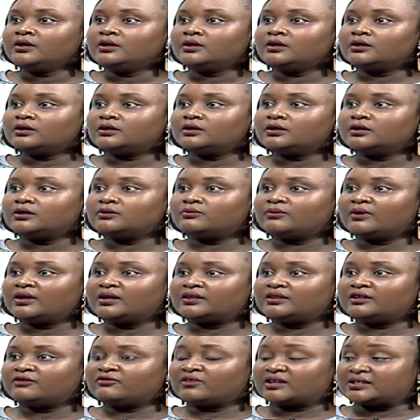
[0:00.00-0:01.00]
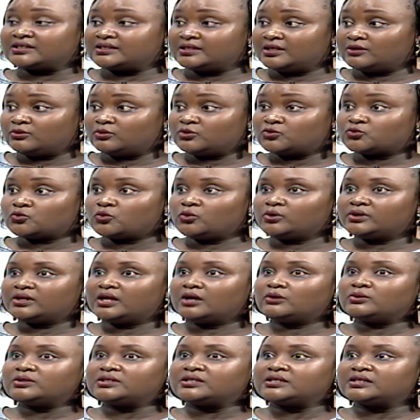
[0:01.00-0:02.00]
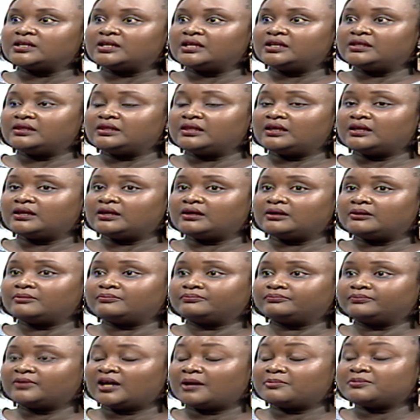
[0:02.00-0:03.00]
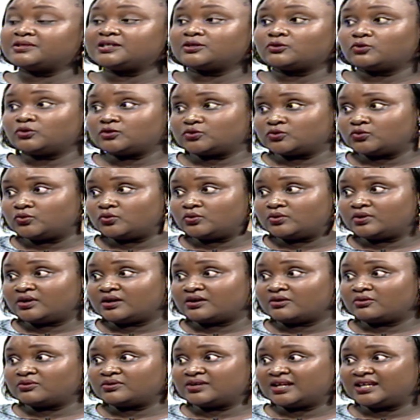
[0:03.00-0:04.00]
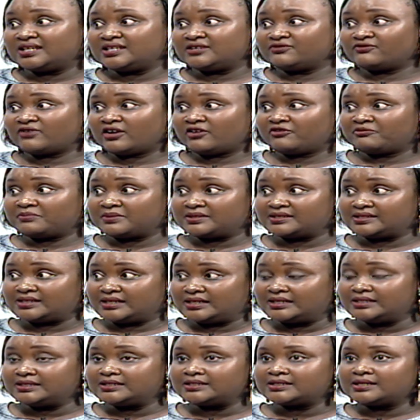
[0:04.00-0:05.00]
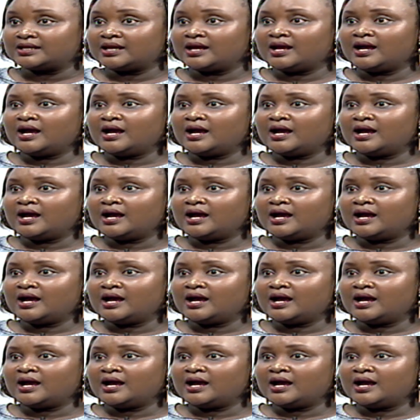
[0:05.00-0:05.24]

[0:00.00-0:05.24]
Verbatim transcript: uh, where the vaccine was rolled out and the uptake was good, around ninety-five percent.